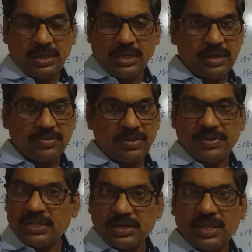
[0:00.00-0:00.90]
he has
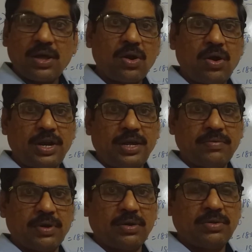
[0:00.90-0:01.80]
given that they are not
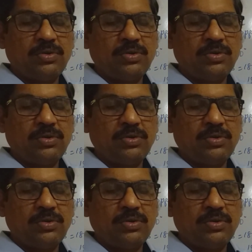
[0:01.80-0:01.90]
equal,